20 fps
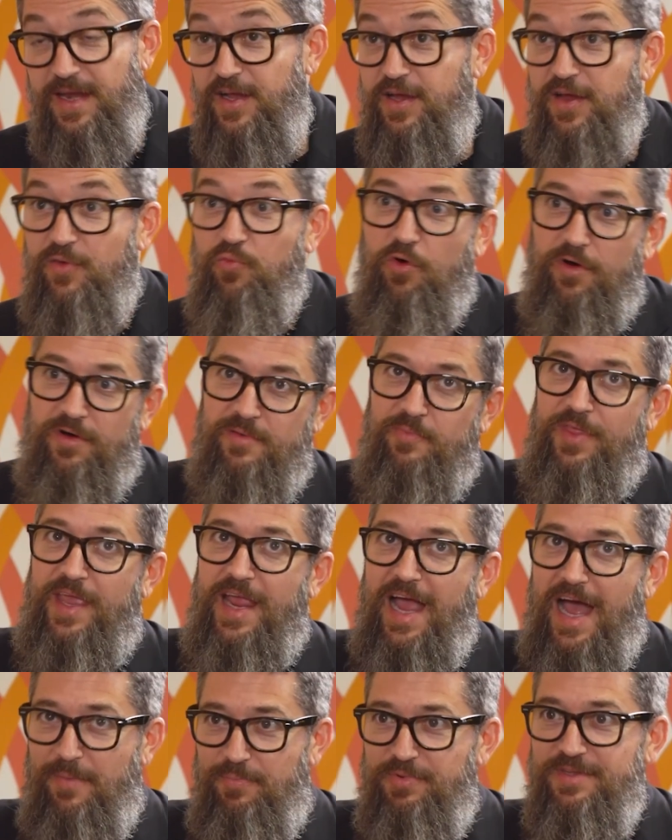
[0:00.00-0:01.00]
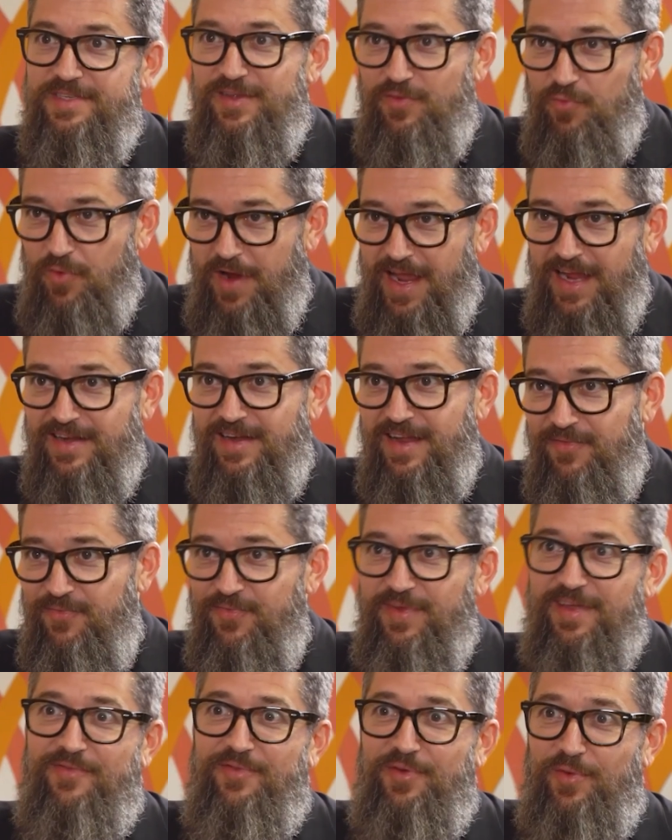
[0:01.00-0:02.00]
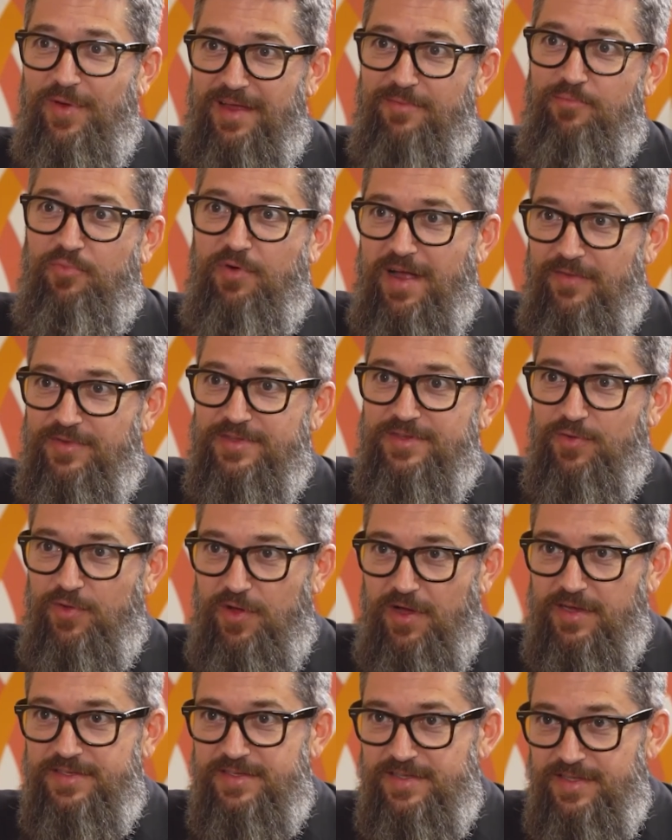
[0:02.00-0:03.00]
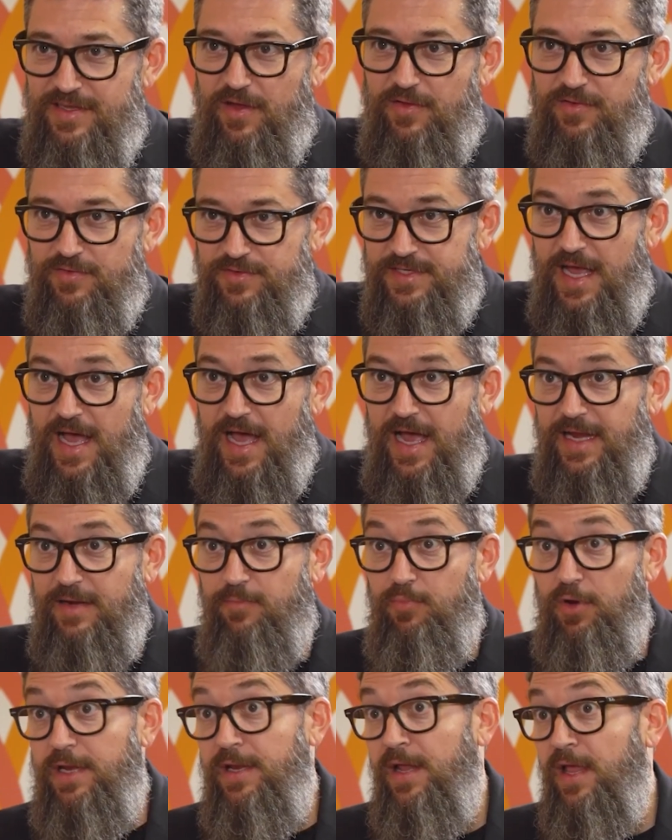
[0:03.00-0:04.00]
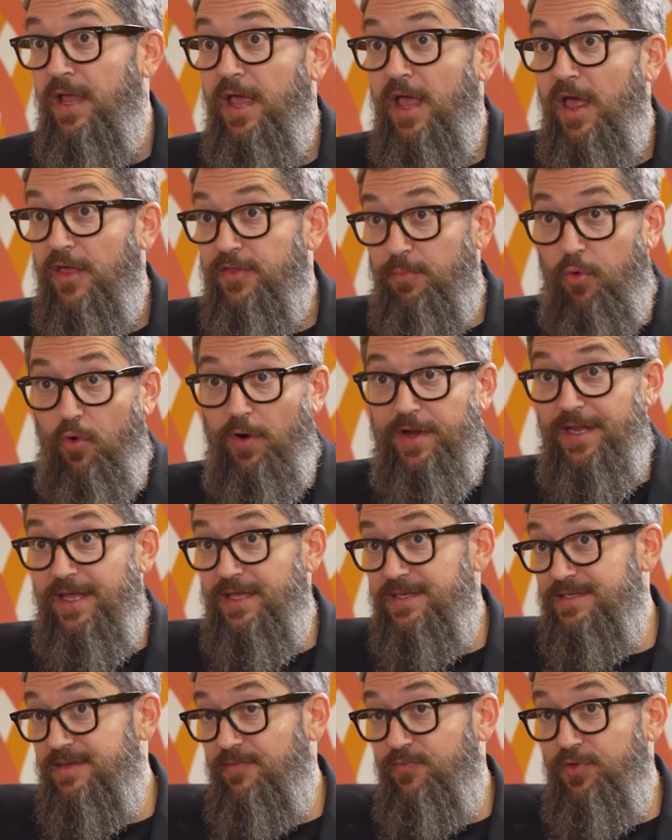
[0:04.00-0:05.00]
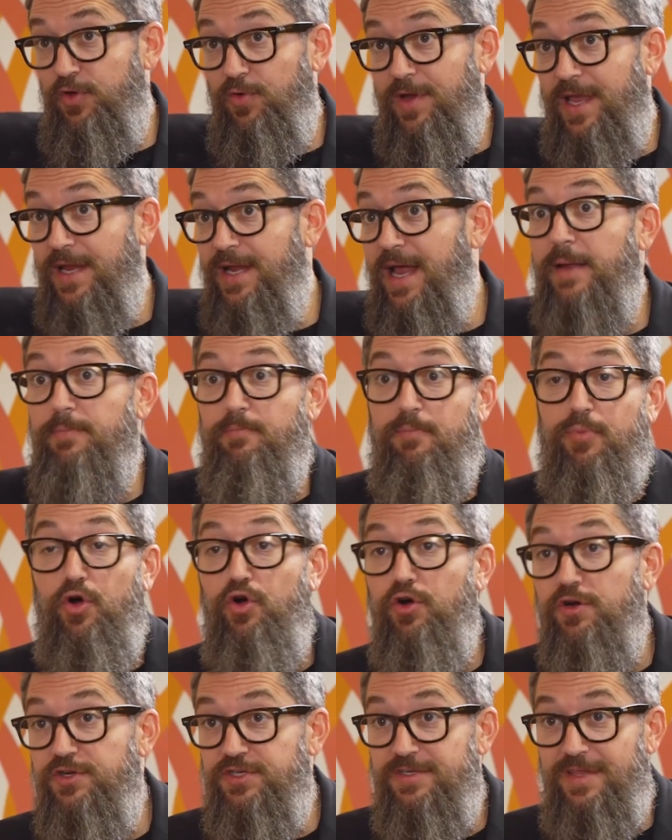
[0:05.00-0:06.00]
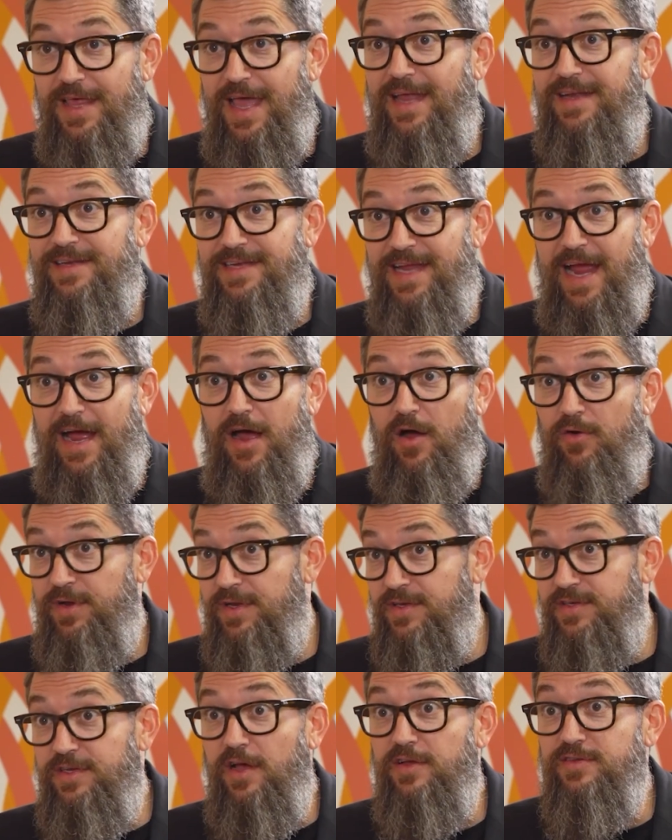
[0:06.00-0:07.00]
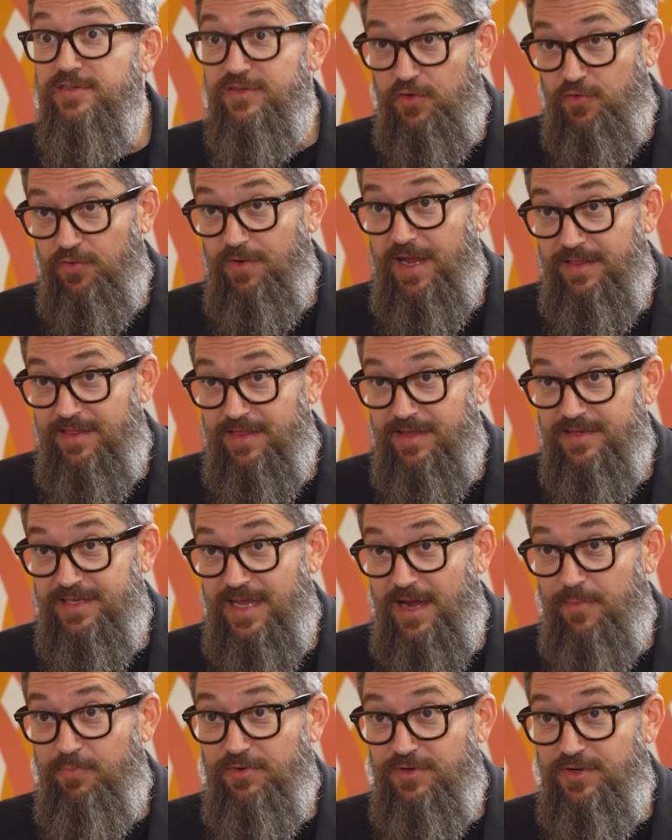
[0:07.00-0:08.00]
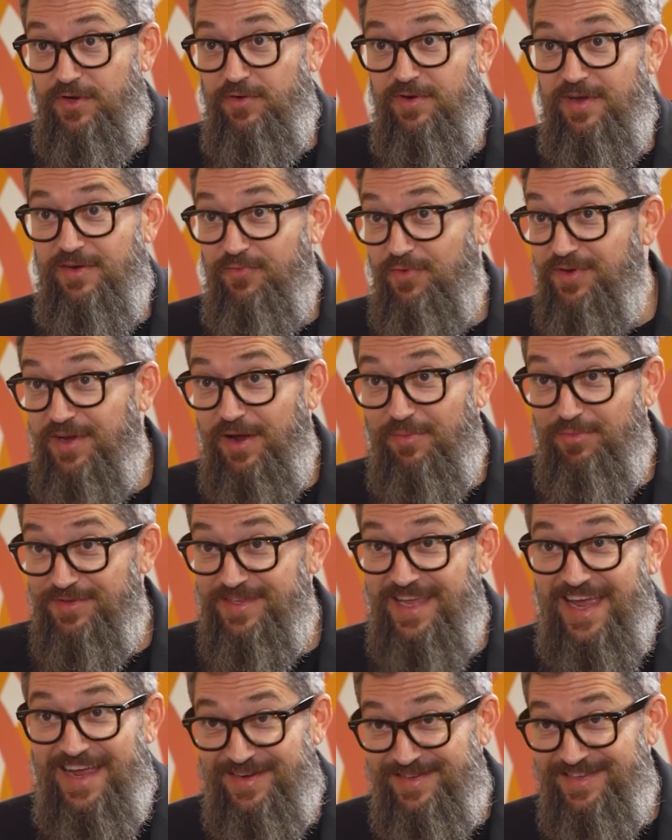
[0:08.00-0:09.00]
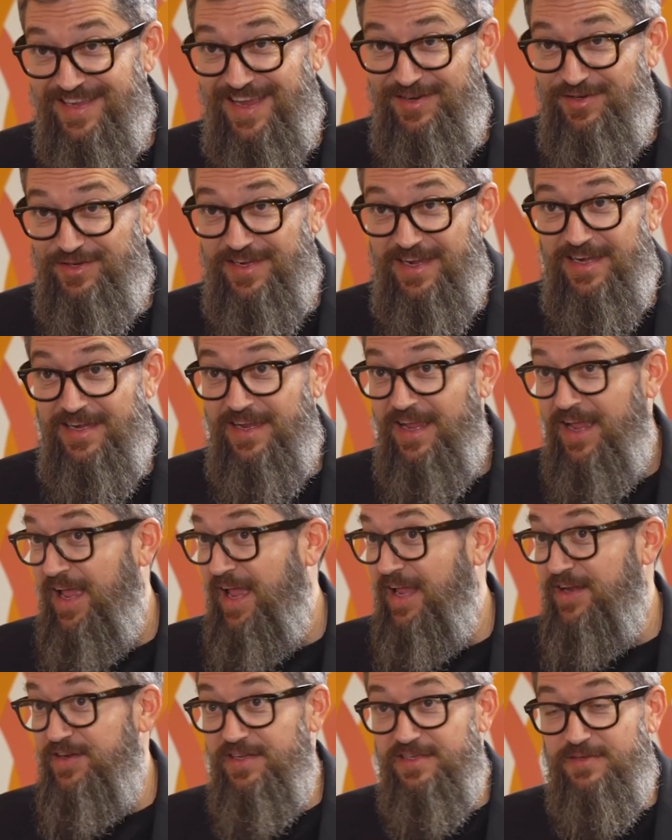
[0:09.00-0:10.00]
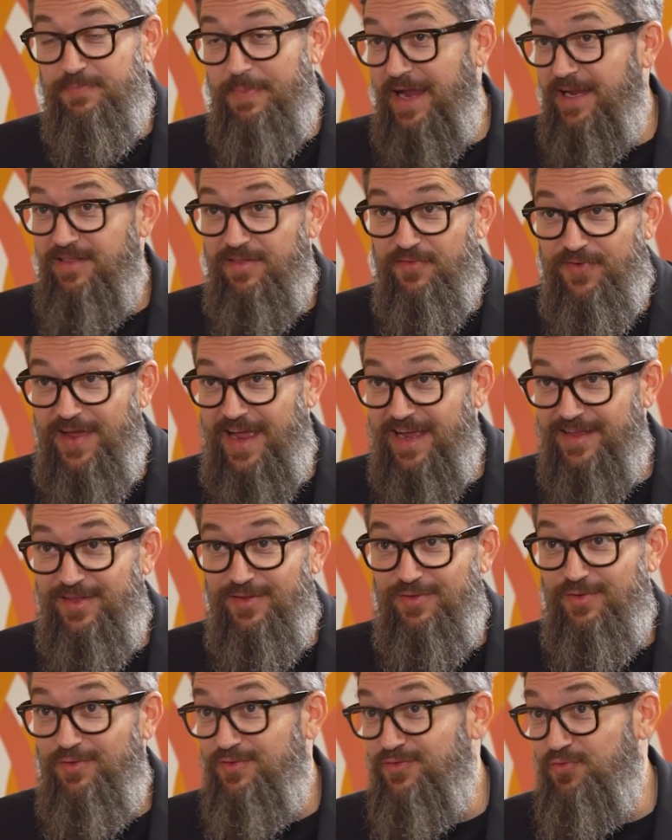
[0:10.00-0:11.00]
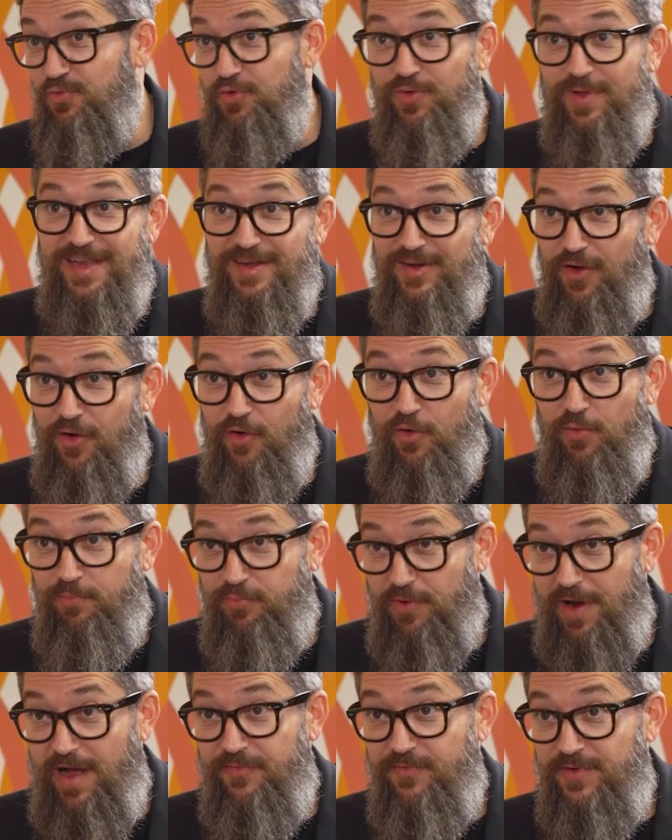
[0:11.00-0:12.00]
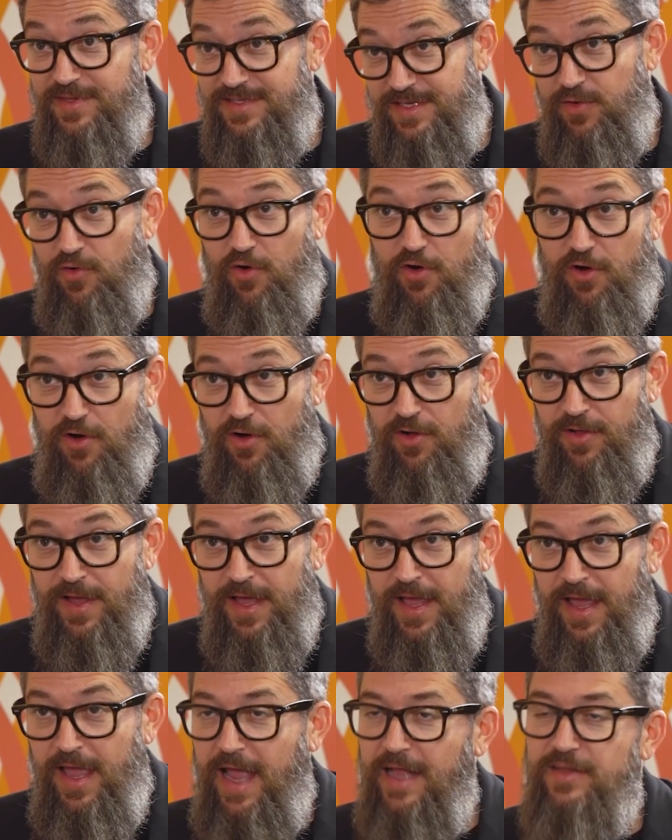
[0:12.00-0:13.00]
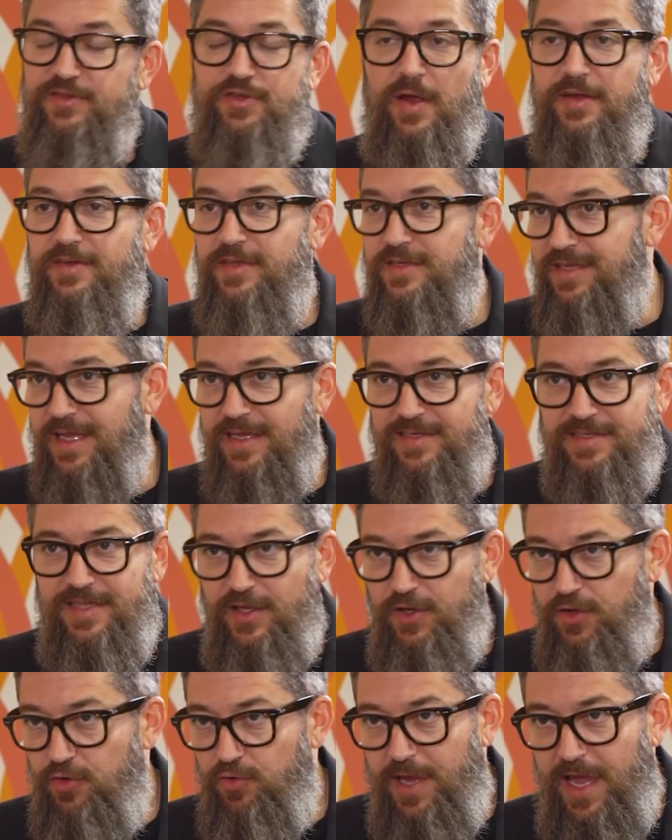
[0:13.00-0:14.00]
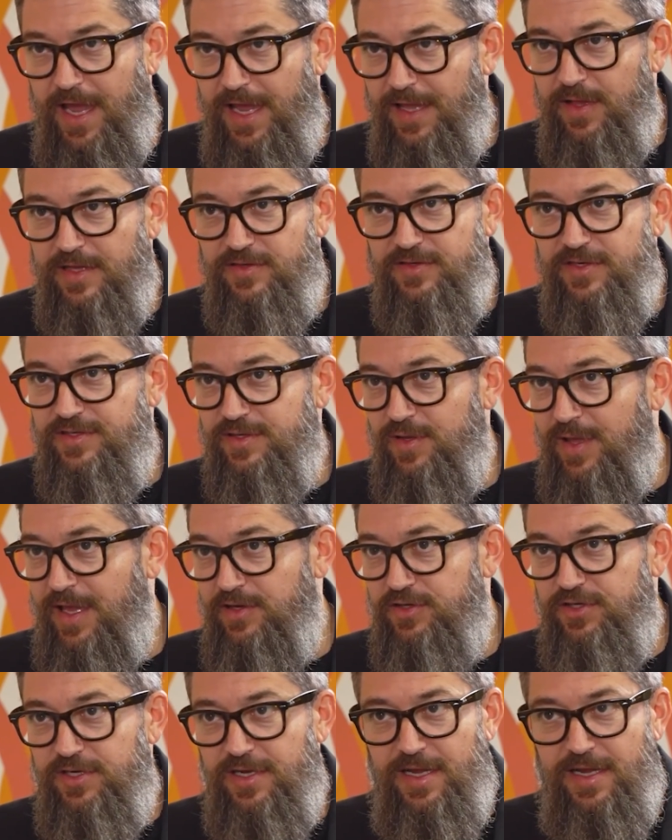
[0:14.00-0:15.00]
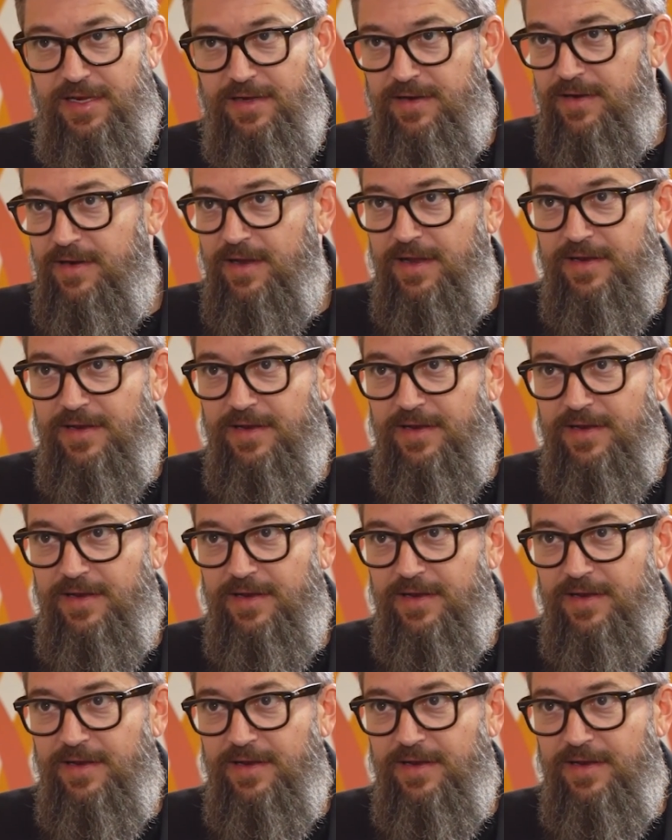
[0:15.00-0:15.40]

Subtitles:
it could work the opposite way if you had profits or losses the other side. But the point is, if you cannot push that down, it does create this opportunity for double taxation, despite the fact that there's really no profits at all. And so is the UK legislation,